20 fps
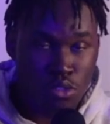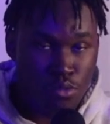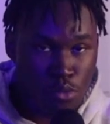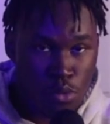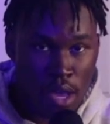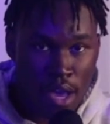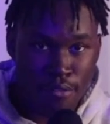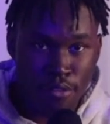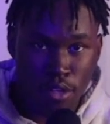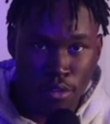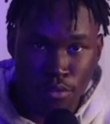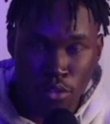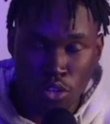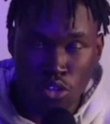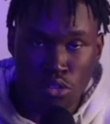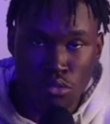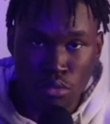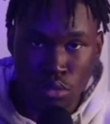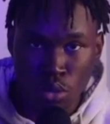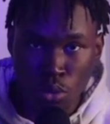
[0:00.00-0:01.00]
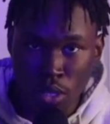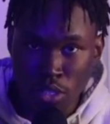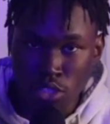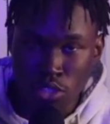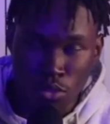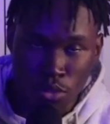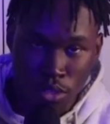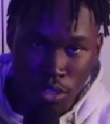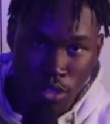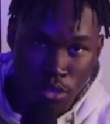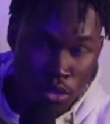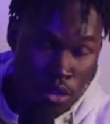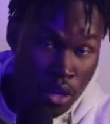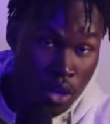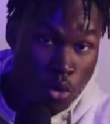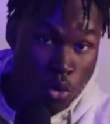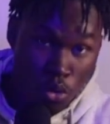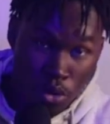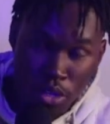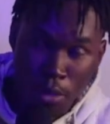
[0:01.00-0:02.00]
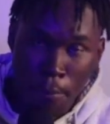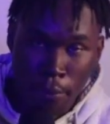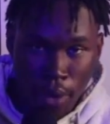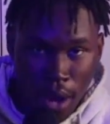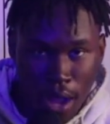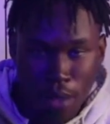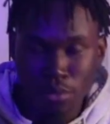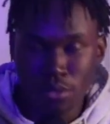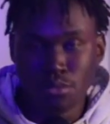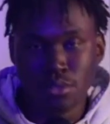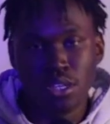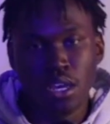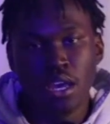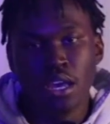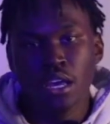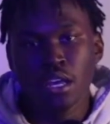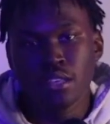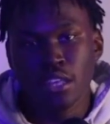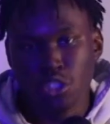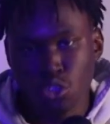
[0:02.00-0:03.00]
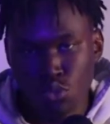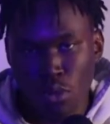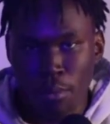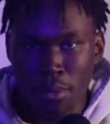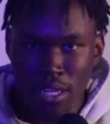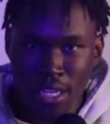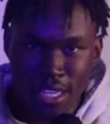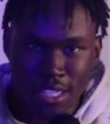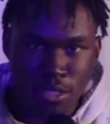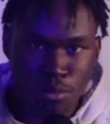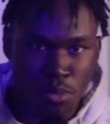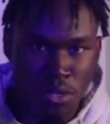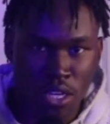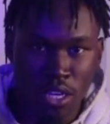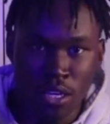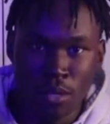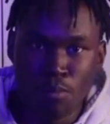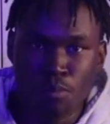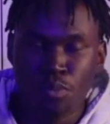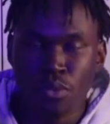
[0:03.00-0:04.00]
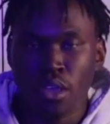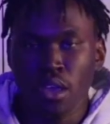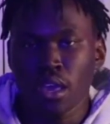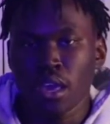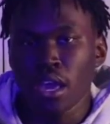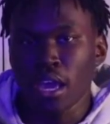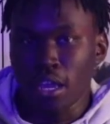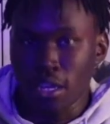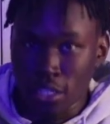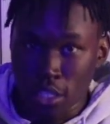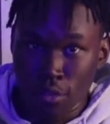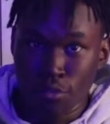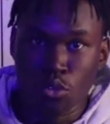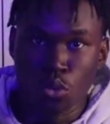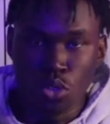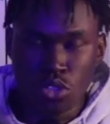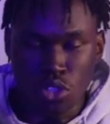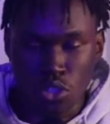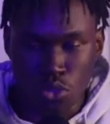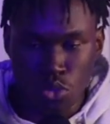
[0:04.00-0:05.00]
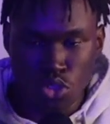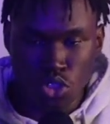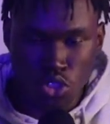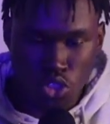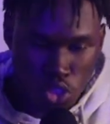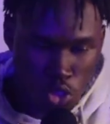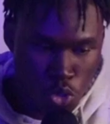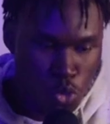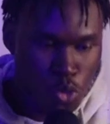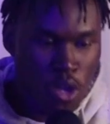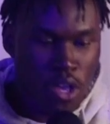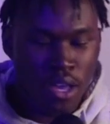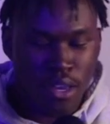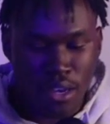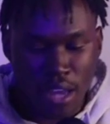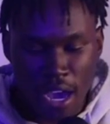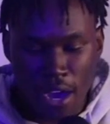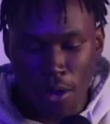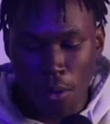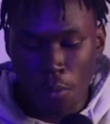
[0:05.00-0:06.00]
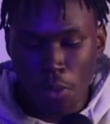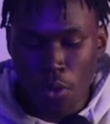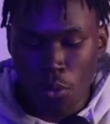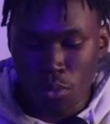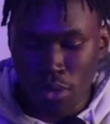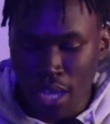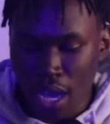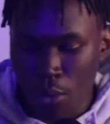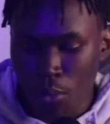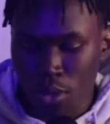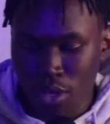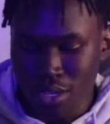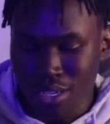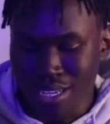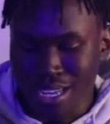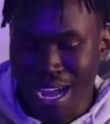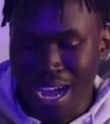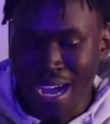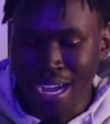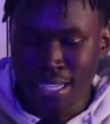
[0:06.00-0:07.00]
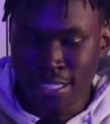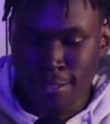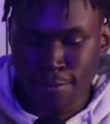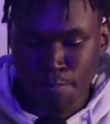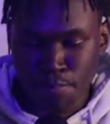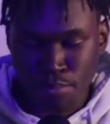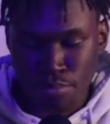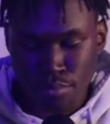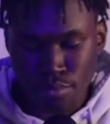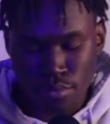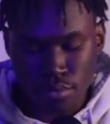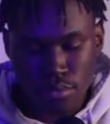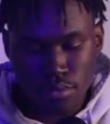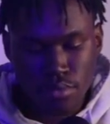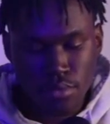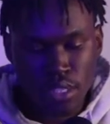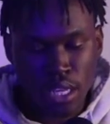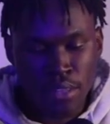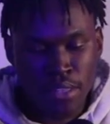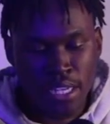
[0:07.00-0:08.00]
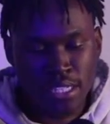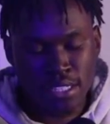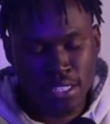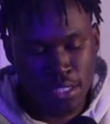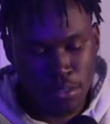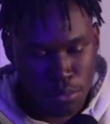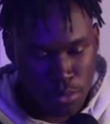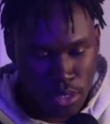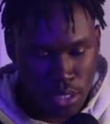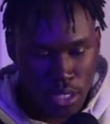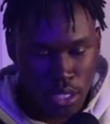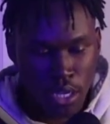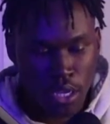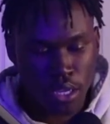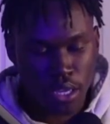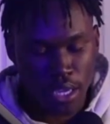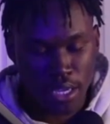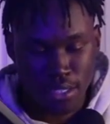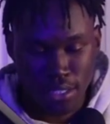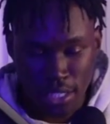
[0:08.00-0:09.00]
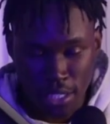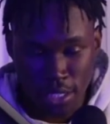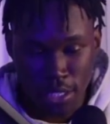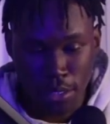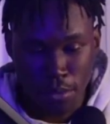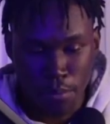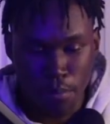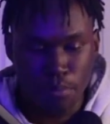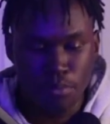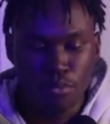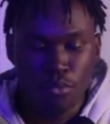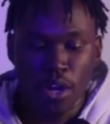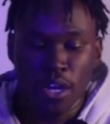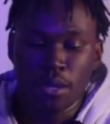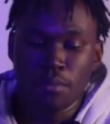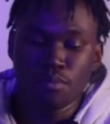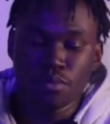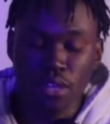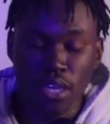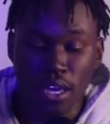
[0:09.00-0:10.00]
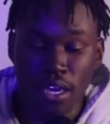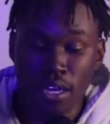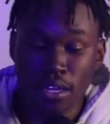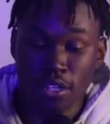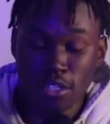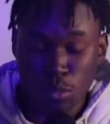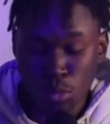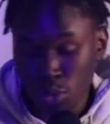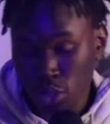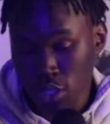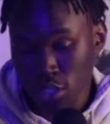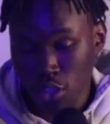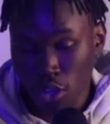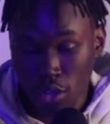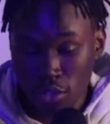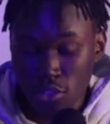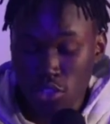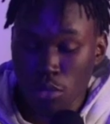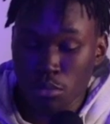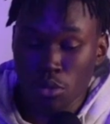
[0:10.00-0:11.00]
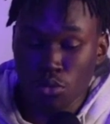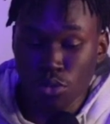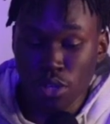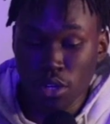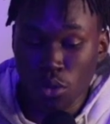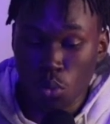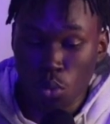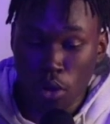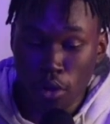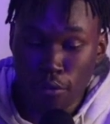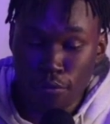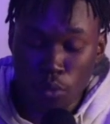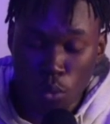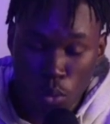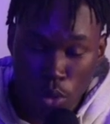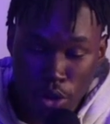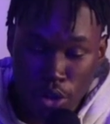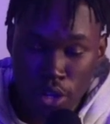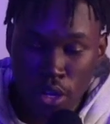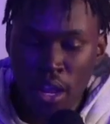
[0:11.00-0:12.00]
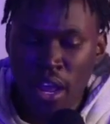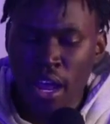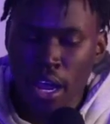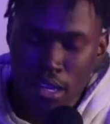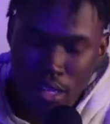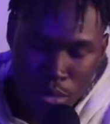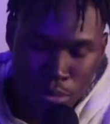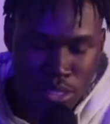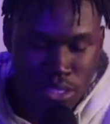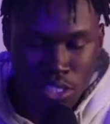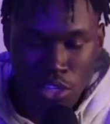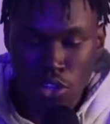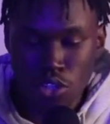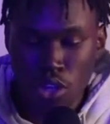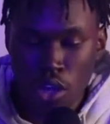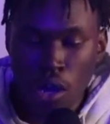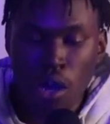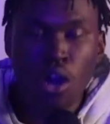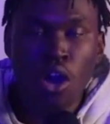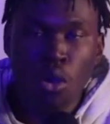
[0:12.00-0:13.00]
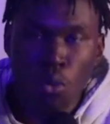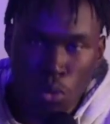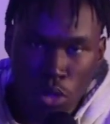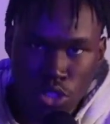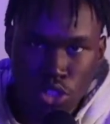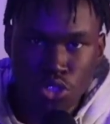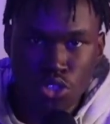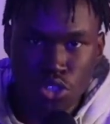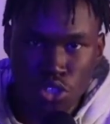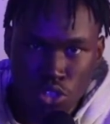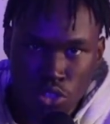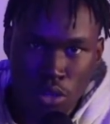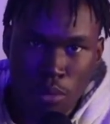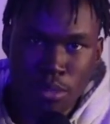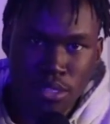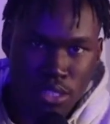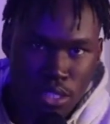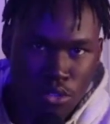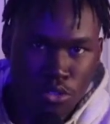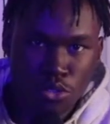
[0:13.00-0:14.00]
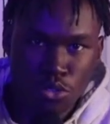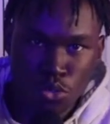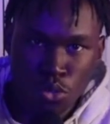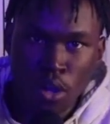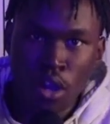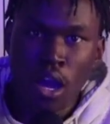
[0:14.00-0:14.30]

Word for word: if you have any video requests or any or any problems that you want me to explain and give you a solution to. Now, we got one of the guys that sent me a DM right? And it's pretty long, so I'm gonna read it word for word, and I'm gonna tell y'all what you should do. I'm gonna tell you